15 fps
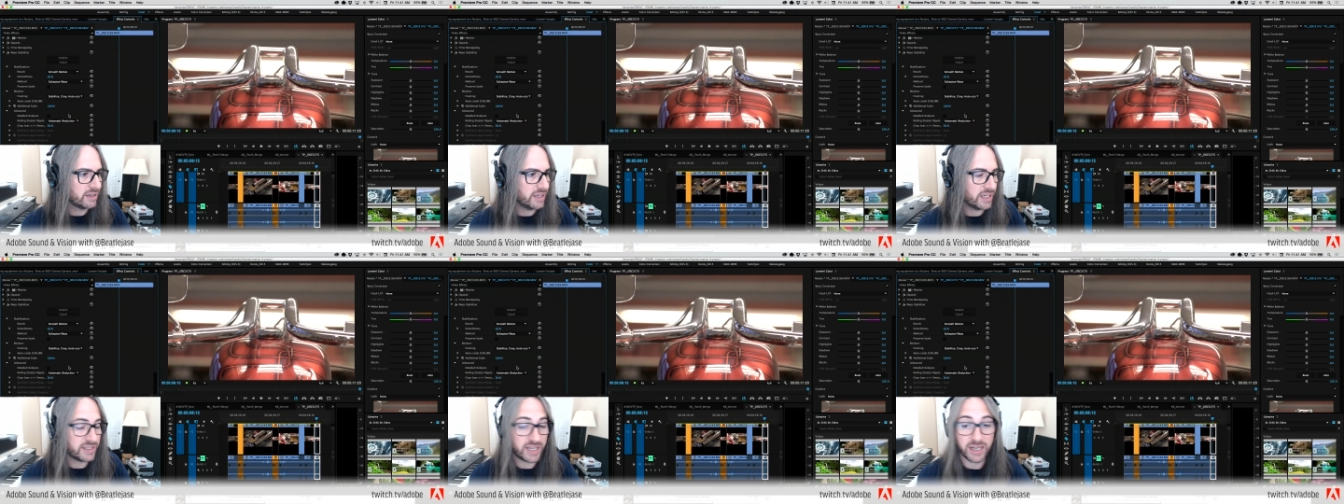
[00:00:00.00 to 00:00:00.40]

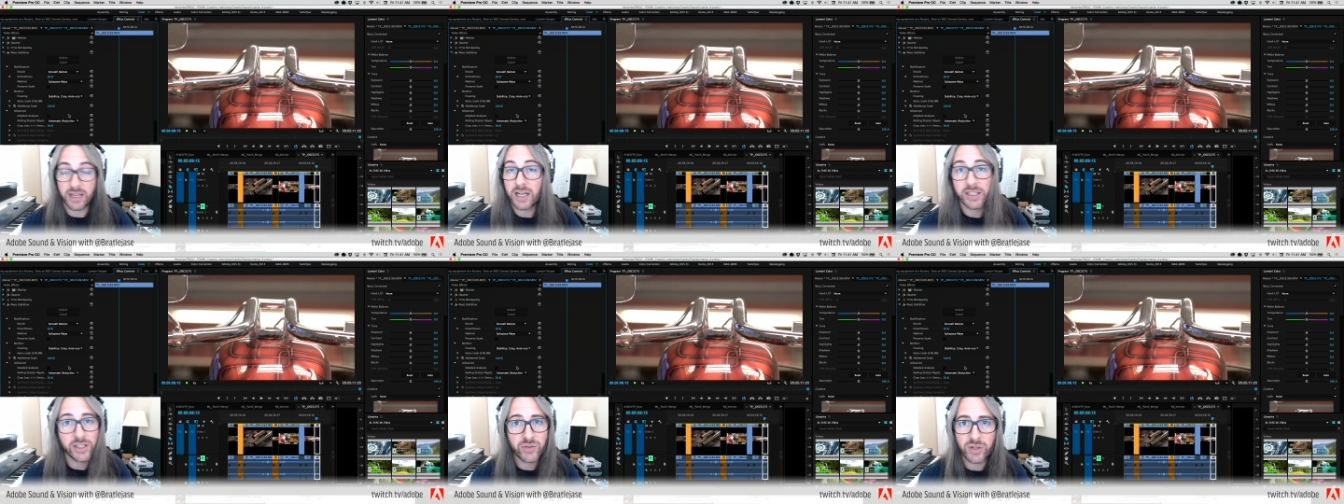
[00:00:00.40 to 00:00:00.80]
It is a
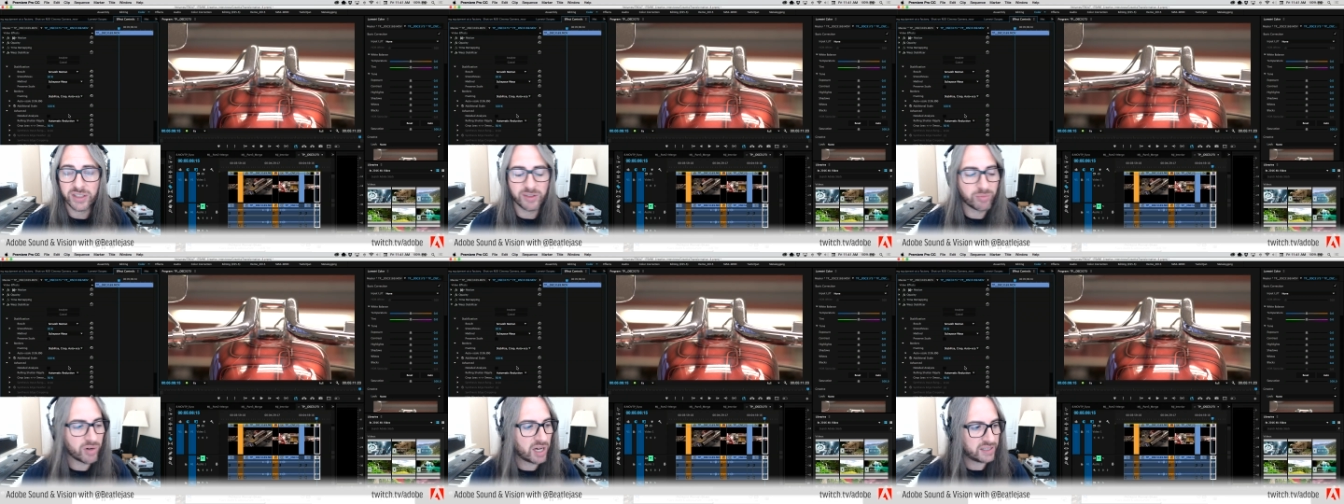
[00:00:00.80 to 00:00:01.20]

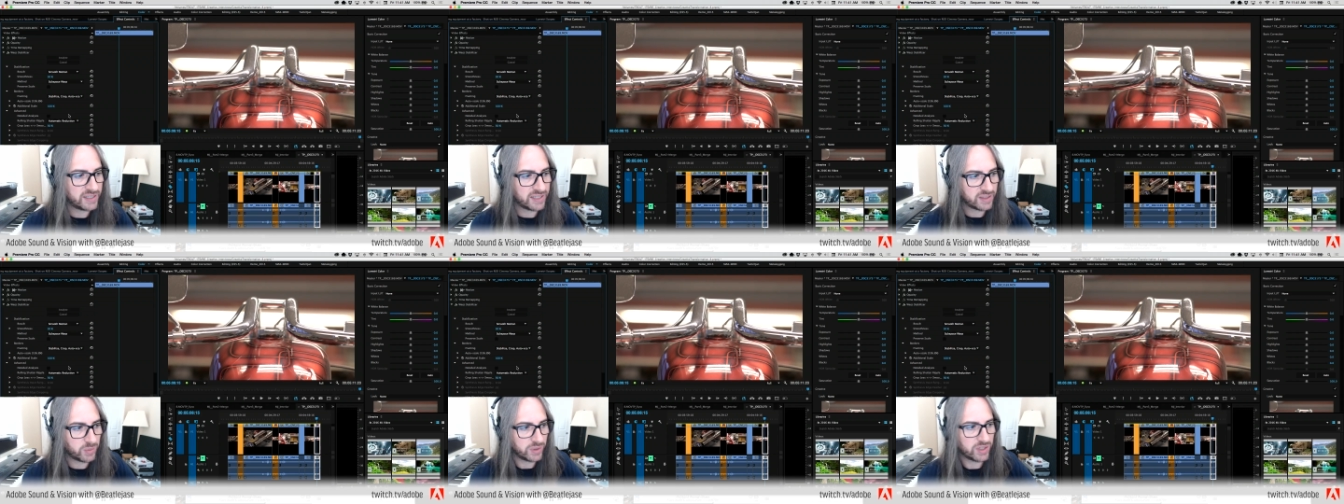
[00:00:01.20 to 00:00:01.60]
non-destructive
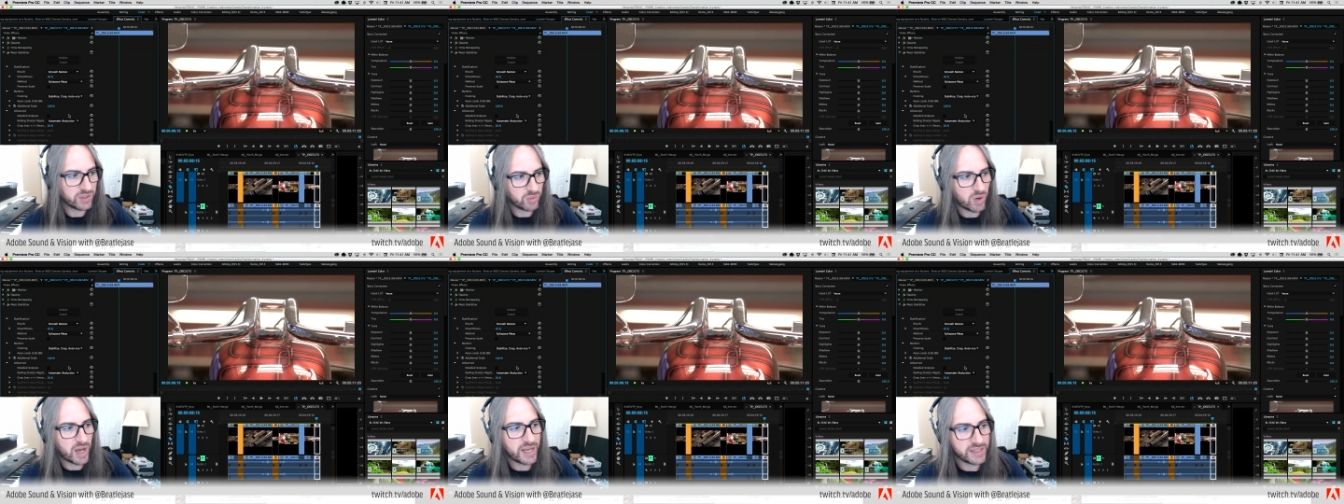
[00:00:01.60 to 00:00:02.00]
process, which
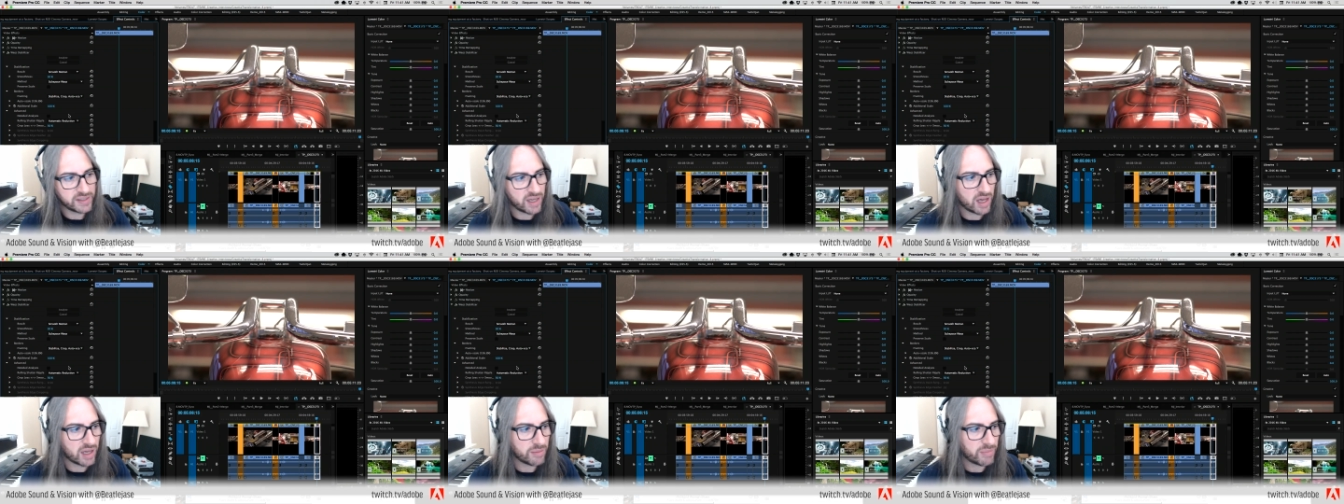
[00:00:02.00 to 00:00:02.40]
is why
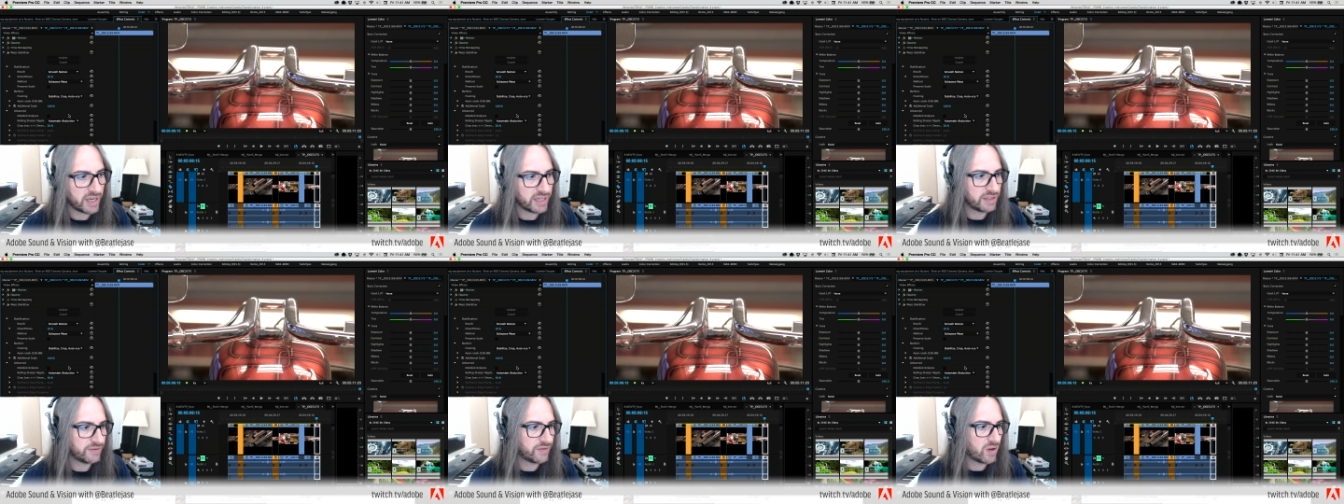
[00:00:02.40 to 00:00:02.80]
it's on
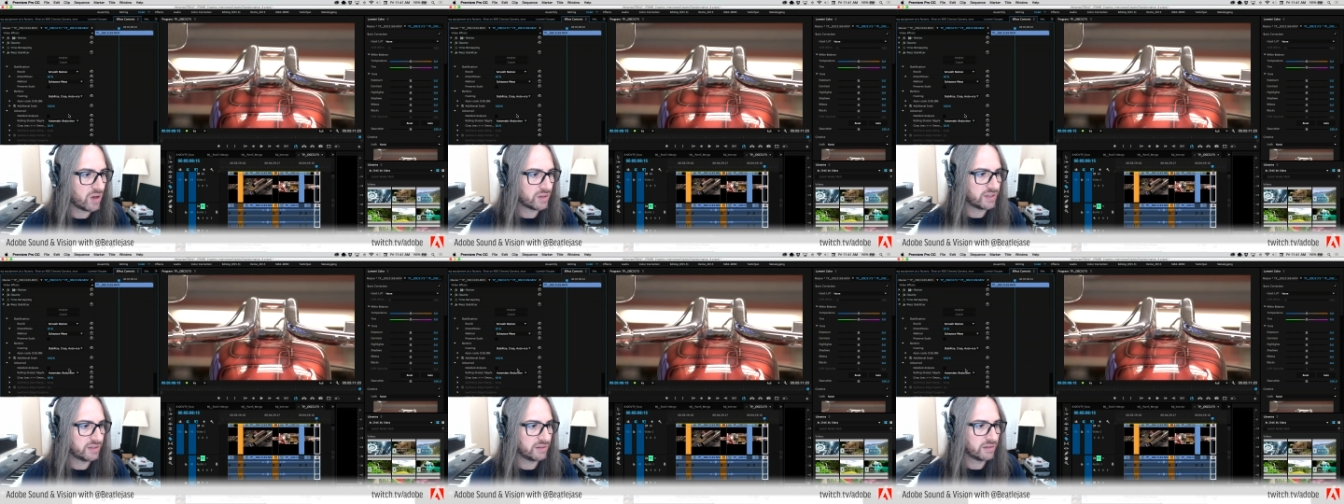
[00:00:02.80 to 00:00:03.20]
by
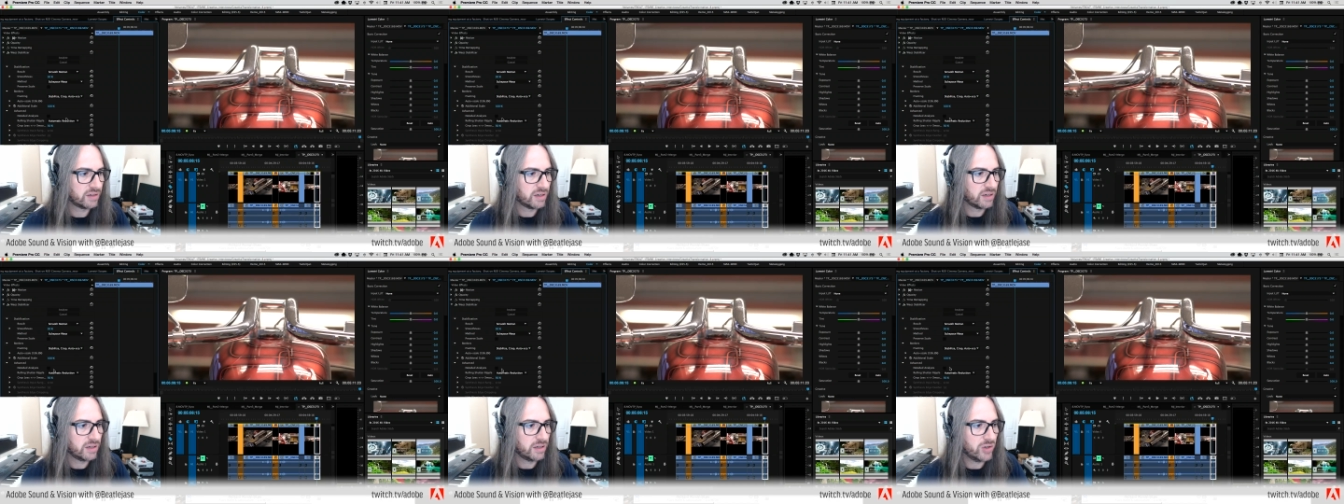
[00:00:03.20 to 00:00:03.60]
default. And
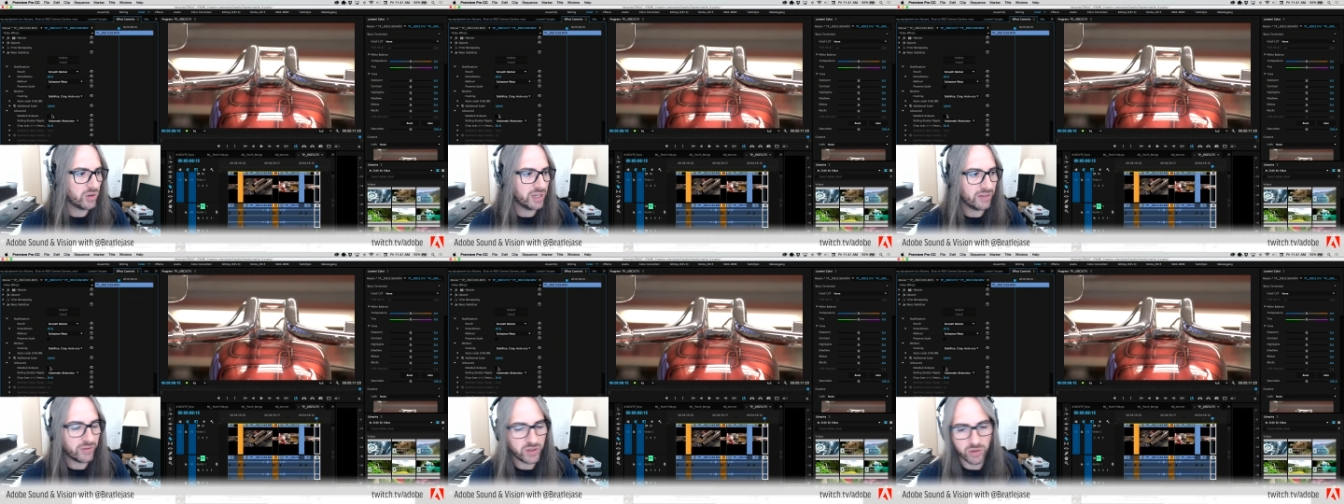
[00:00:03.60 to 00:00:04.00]
you
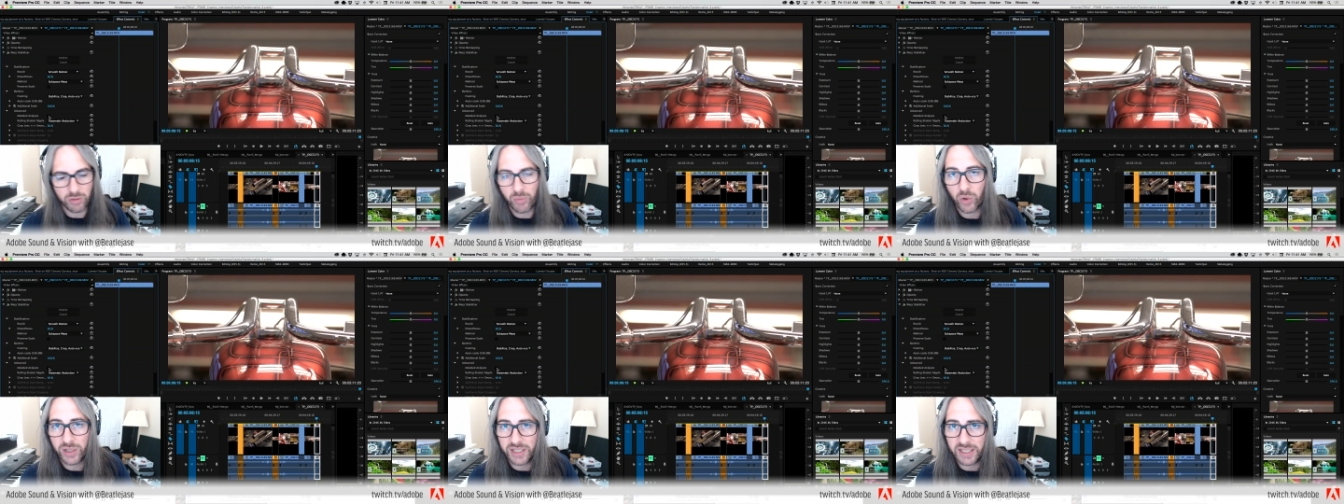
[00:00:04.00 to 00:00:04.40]
can even do
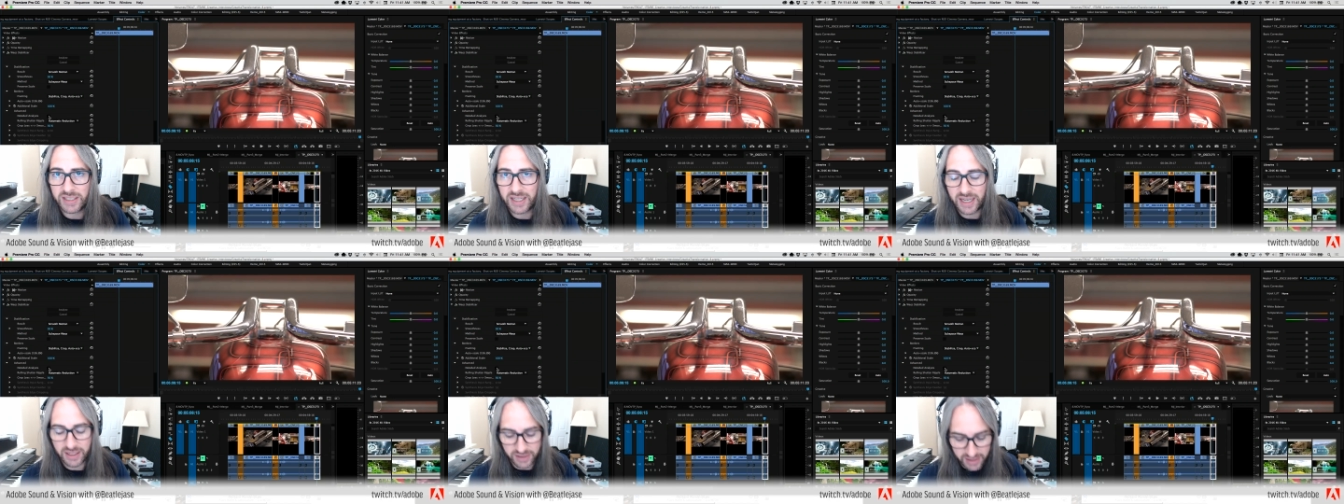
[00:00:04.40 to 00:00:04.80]
a more
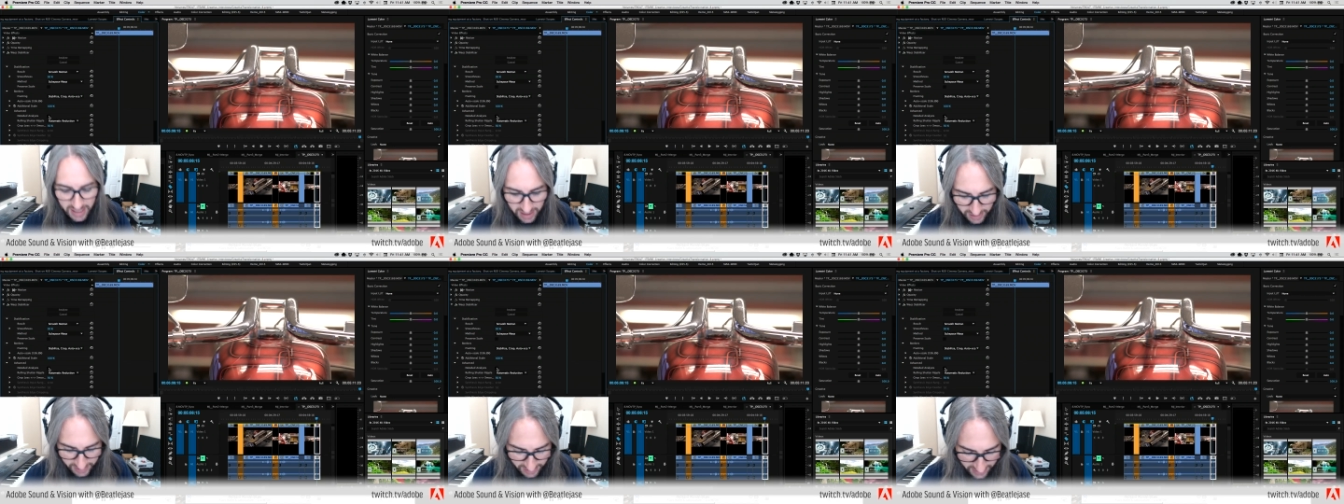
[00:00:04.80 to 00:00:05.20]
detailed
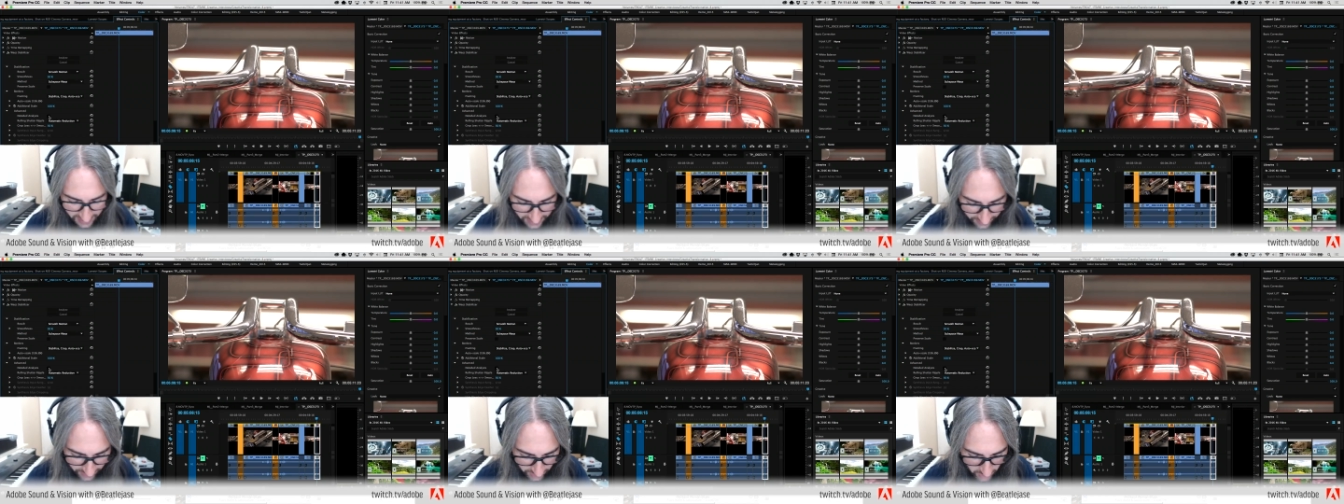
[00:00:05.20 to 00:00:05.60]

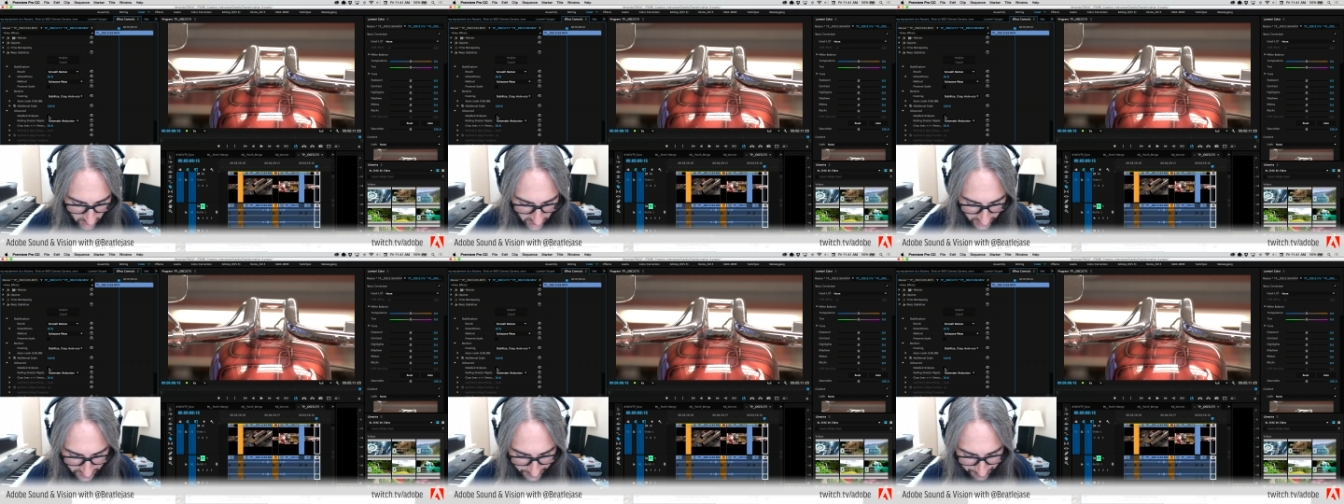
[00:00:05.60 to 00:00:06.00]
analysis if you
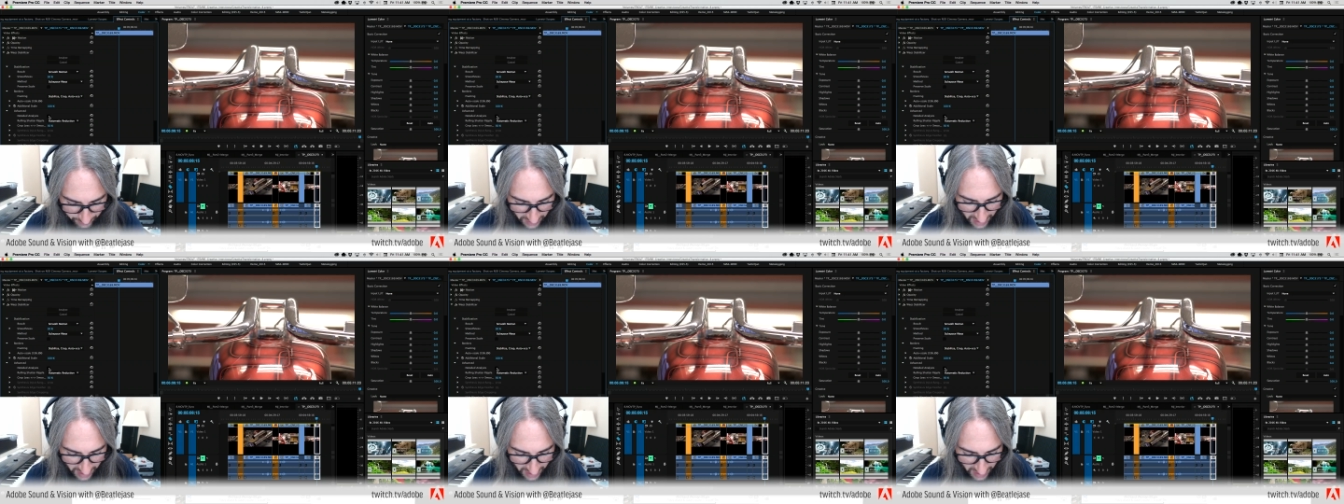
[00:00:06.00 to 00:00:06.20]
want.